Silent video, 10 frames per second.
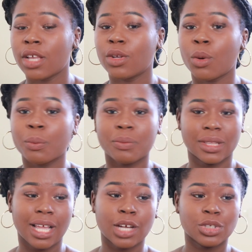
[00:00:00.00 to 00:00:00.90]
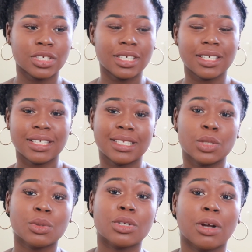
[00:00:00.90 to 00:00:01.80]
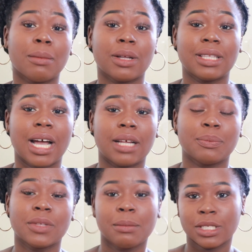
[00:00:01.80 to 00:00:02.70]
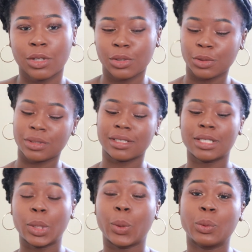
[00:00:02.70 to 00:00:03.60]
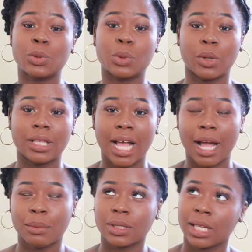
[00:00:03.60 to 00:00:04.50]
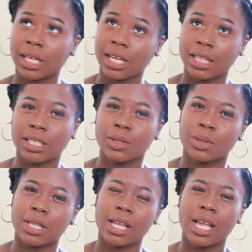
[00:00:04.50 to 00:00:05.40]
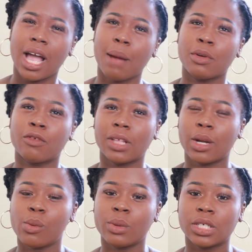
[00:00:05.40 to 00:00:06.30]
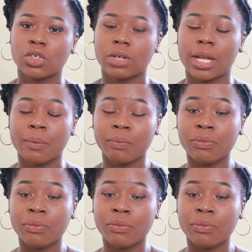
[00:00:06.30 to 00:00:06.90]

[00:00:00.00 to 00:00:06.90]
You know, actually, since we're talking about that, let me tell you this little story that happened. Like, I think this was like, happened for like a week straight.